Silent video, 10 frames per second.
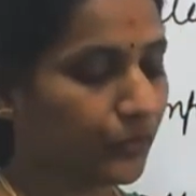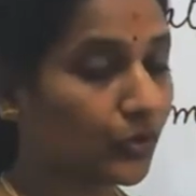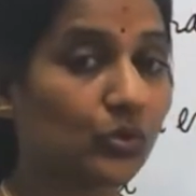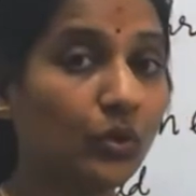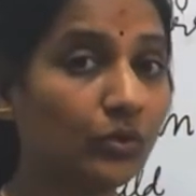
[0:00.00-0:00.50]

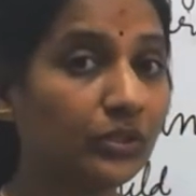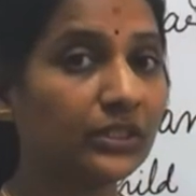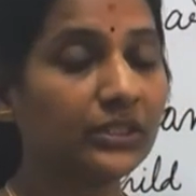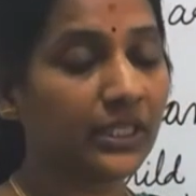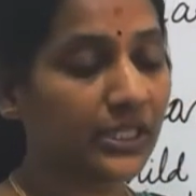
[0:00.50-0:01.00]
So
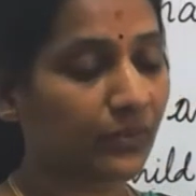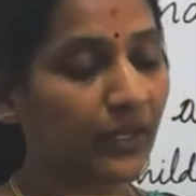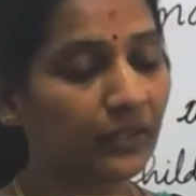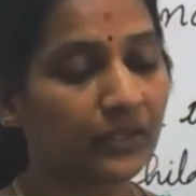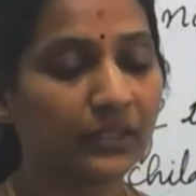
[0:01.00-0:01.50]
these
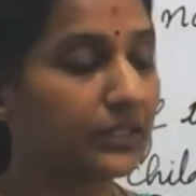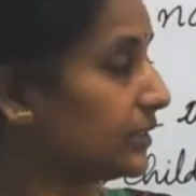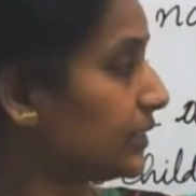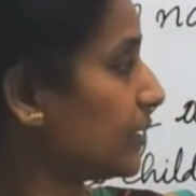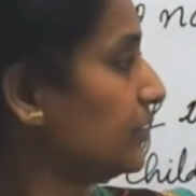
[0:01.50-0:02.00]
are
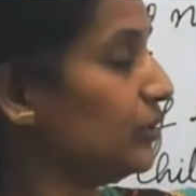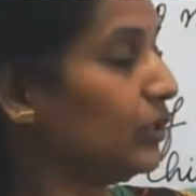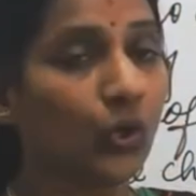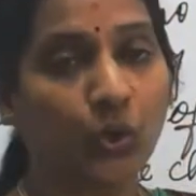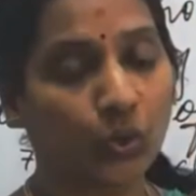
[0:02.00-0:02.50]

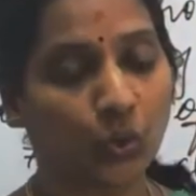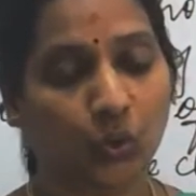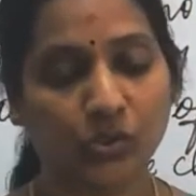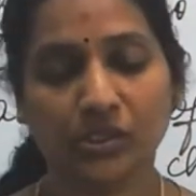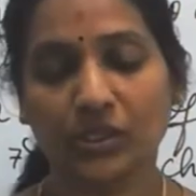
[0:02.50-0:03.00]
the
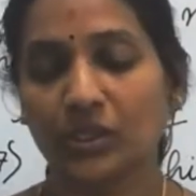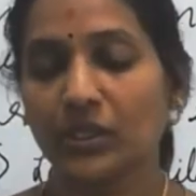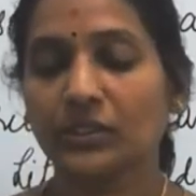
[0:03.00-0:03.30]
rogues.